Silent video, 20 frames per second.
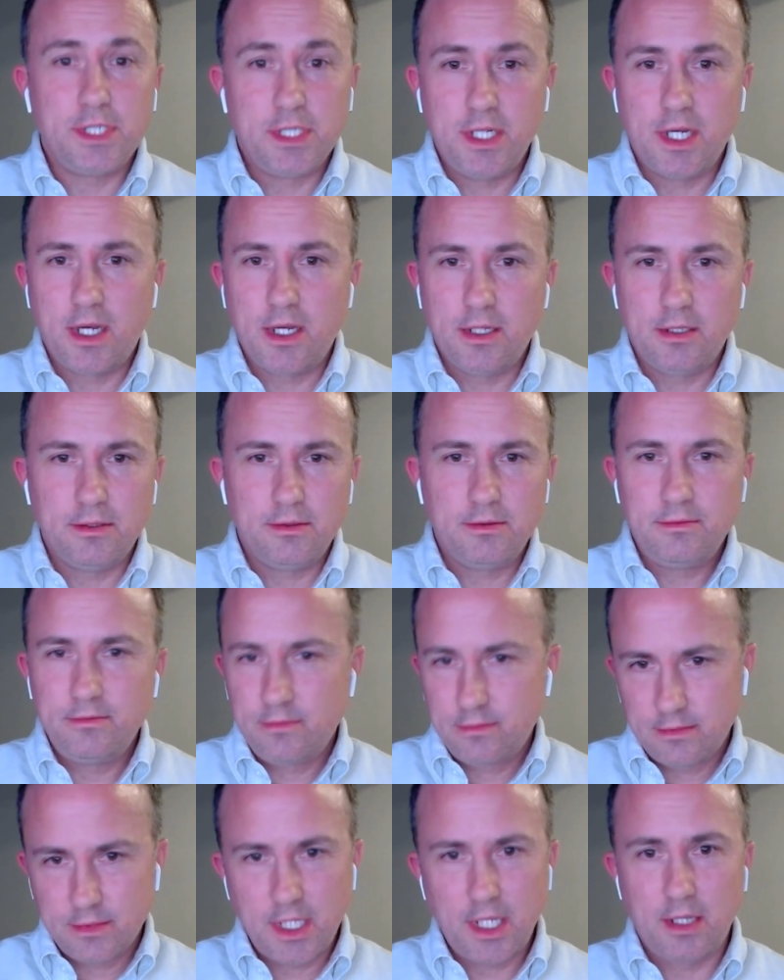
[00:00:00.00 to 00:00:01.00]
is done
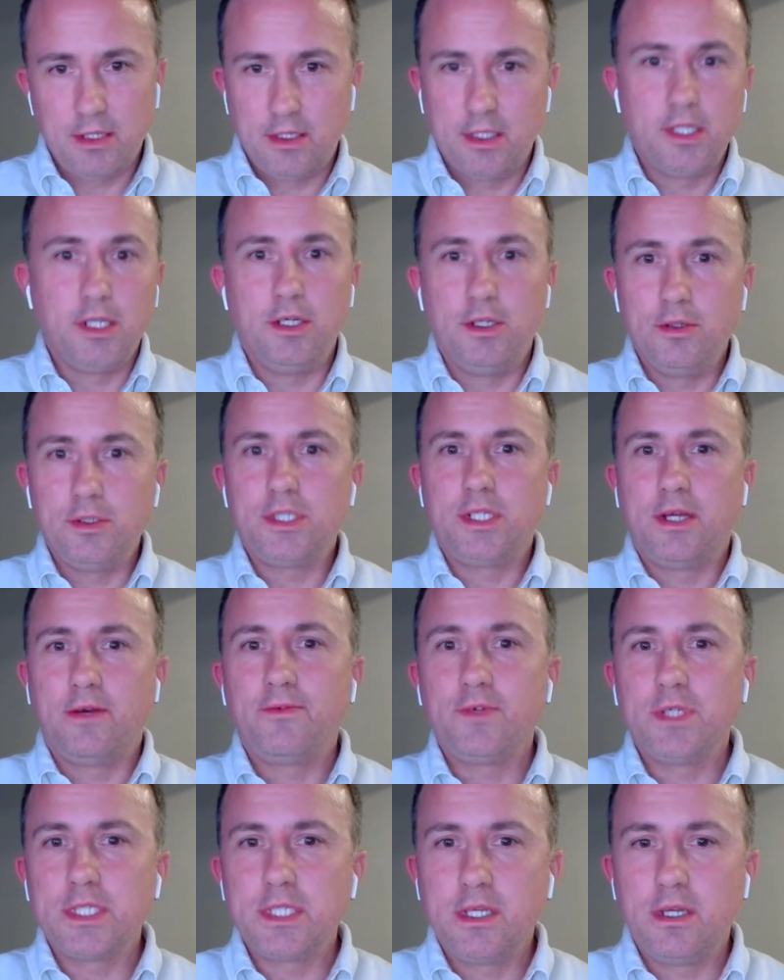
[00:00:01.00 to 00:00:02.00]
and the new
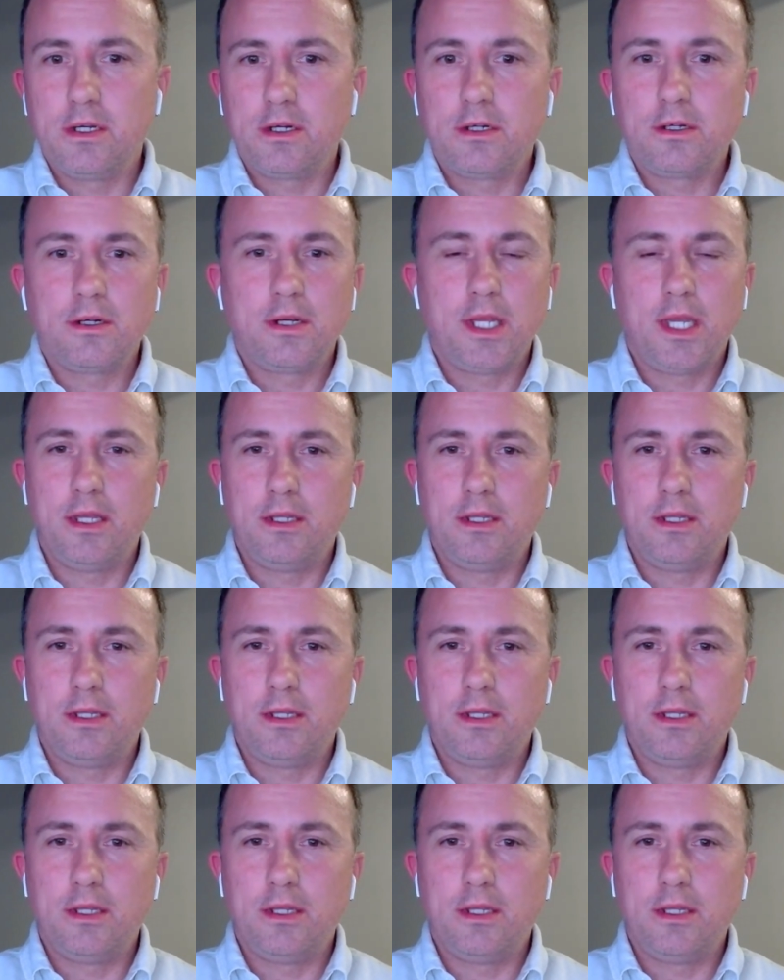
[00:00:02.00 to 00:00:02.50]
stuff is here,